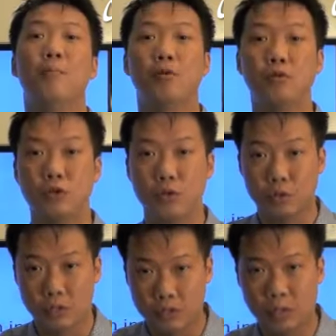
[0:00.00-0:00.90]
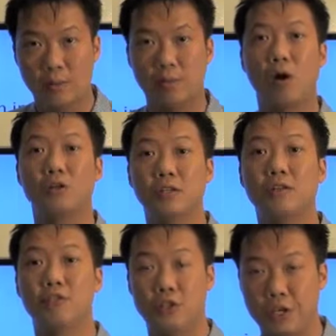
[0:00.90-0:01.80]
produces
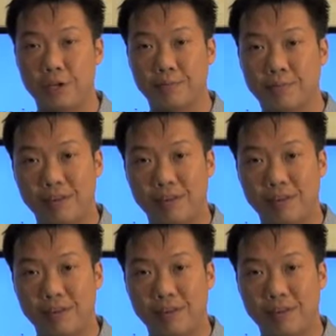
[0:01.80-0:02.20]
positive qi.